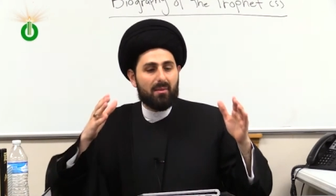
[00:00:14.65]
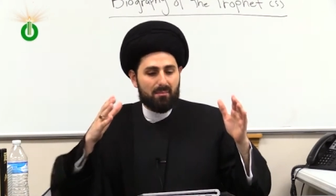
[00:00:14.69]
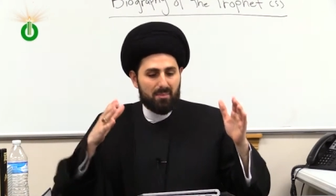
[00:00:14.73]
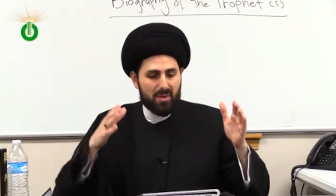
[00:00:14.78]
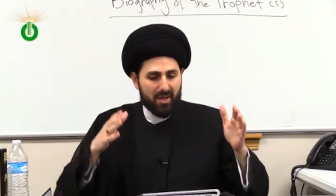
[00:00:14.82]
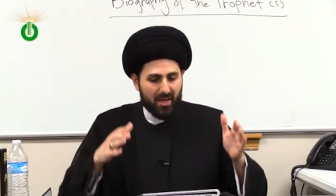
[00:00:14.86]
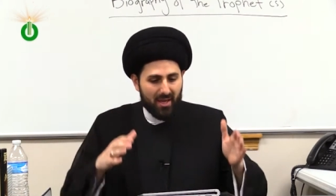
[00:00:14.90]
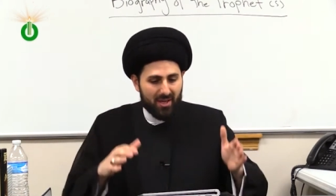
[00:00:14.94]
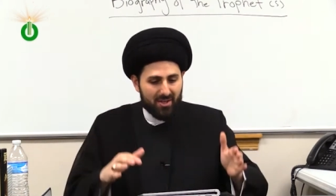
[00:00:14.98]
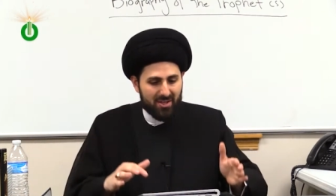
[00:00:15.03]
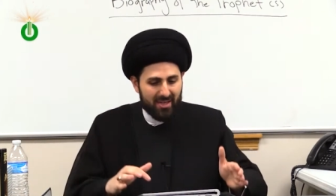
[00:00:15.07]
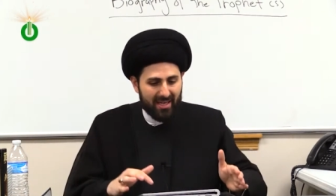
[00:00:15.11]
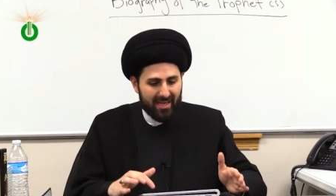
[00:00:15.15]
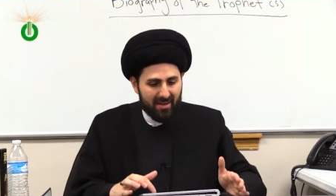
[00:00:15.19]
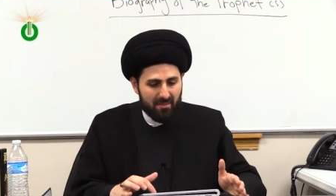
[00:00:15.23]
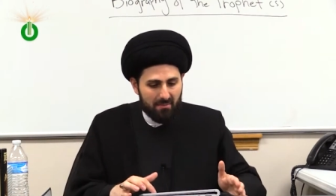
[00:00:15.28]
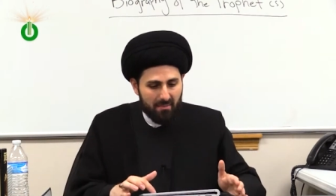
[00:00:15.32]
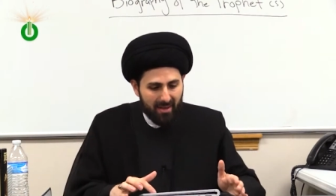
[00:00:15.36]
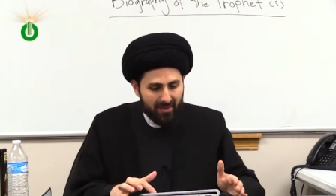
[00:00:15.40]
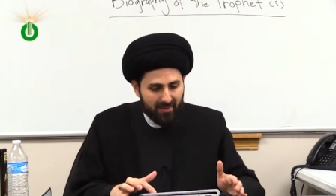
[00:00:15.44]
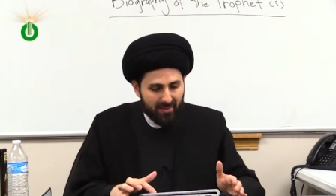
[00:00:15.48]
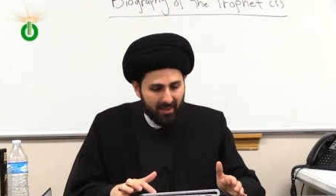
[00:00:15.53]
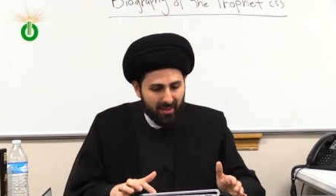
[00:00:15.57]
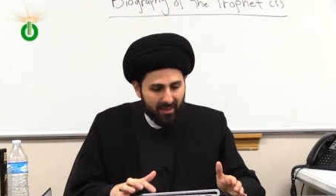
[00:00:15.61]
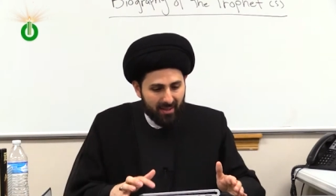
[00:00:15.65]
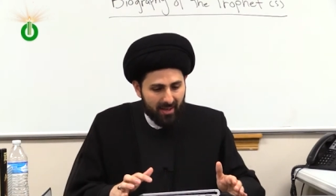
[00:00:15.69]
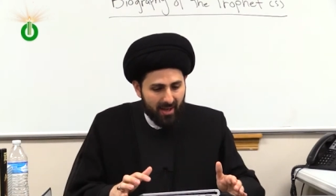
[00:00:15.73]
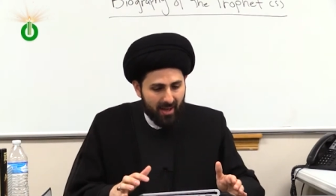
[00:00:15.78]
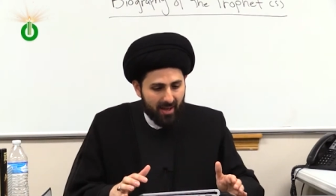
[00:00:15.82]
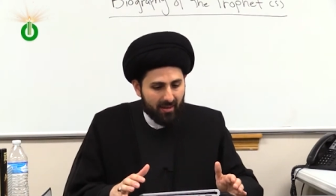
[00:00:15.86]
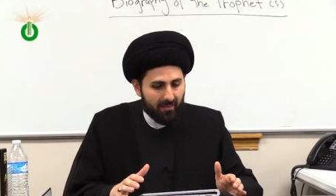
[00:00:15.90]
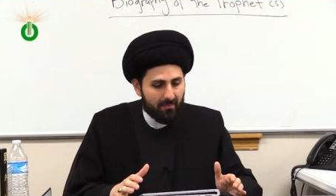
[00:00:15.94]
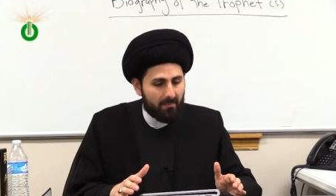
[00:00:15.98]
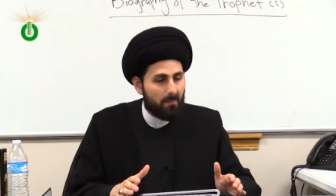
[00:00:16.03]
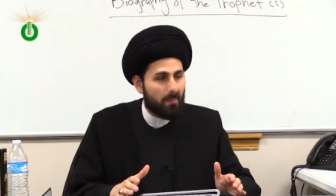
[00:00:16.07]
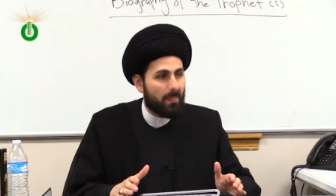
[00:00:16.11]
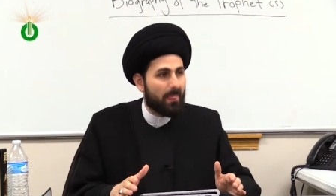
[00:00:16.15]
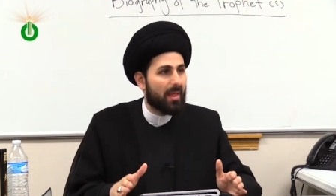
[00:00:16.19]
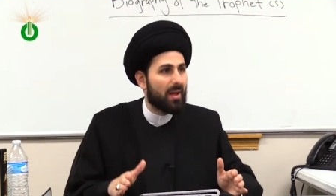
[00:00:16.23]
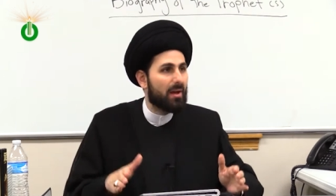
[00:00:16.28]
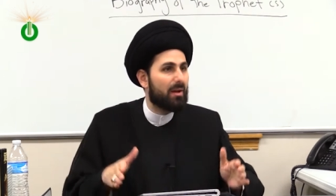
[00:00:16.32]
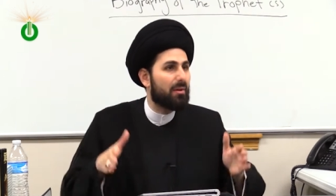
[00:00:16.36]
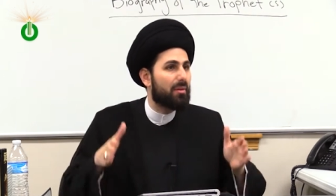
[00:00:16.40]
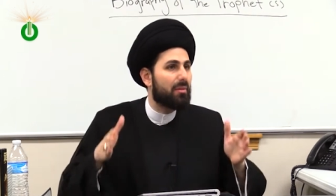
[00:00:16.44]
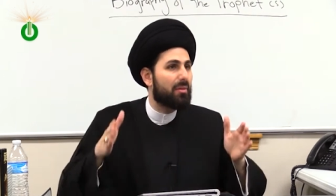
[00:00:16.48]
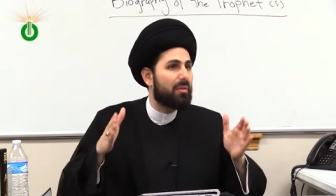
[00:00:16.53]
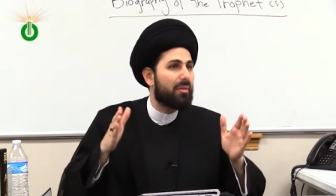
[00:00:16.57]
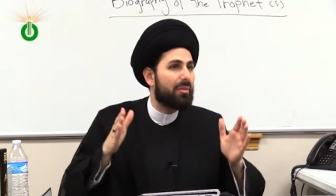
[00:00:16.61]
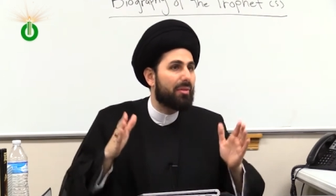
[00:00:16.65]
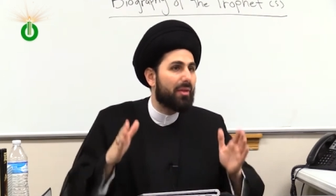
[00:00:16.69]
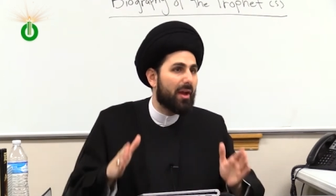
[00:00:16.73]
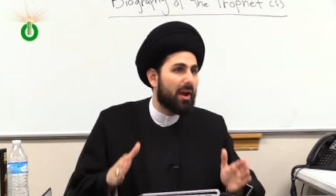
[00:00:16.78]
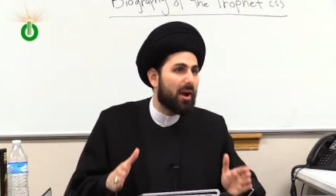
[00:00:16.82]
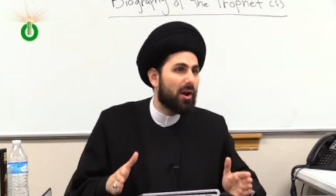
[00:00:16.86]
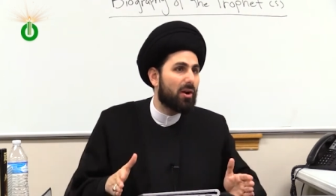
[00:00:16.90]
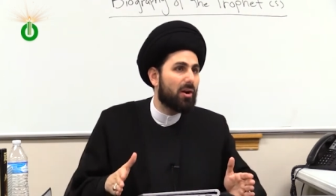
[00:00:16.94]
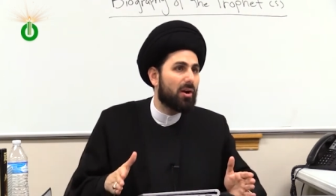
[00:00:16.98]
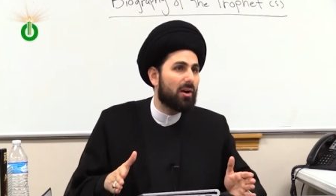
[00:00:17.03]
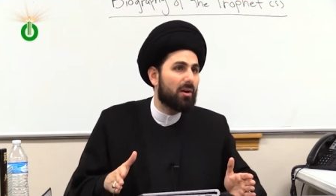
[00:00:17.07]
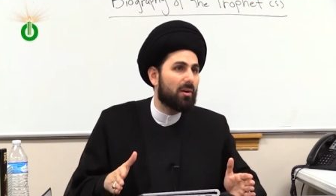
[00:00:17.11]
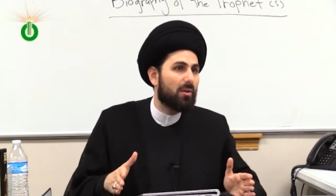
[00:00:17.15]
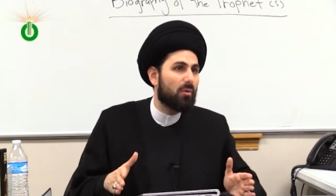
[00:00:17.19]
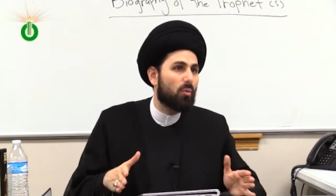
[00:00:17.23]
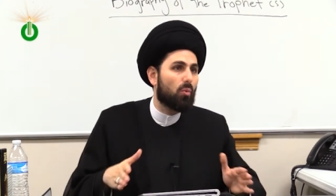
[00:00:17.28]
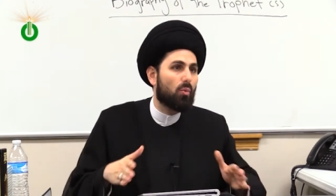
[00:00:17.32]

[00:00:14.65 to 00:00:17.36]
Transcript: Because in Medina, there